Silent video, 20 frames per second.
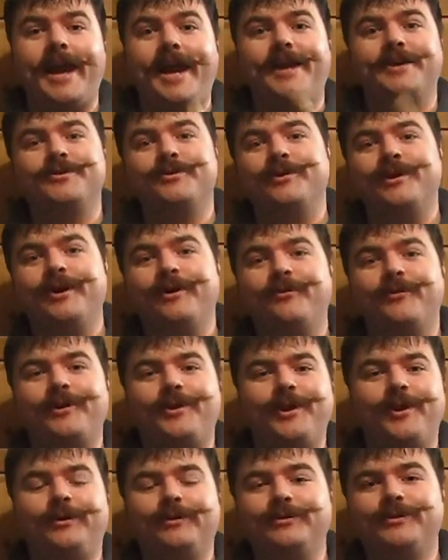Andrew here with
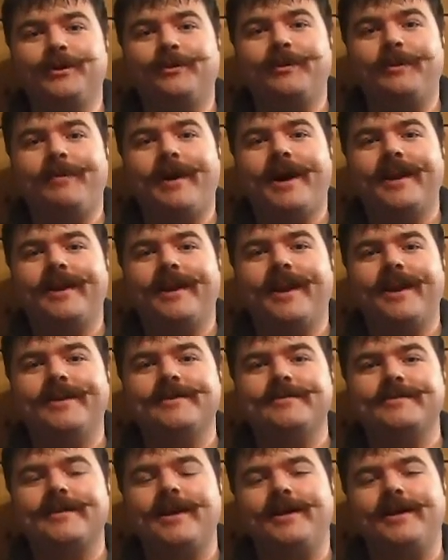the Old Toby Podcast.